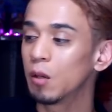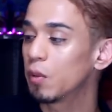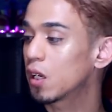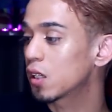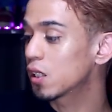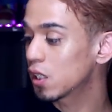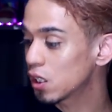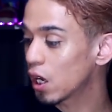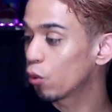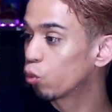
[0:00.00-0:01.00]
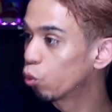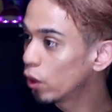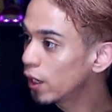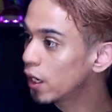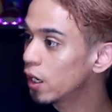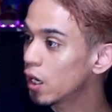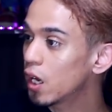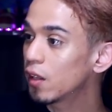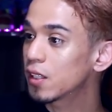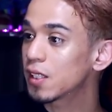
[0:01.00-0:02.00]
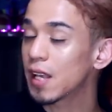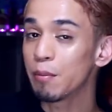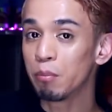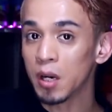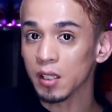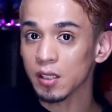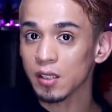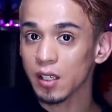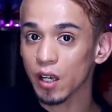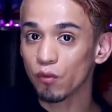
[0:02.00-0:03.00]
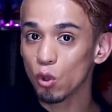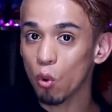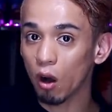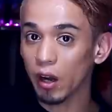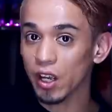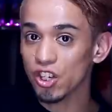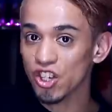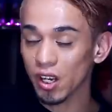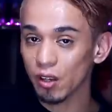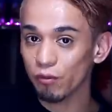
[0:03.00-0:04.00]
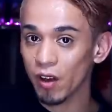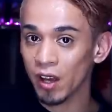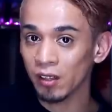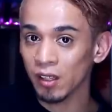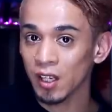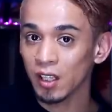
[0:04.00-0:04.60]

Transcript: because this is a really this is a must if you are a chucky fan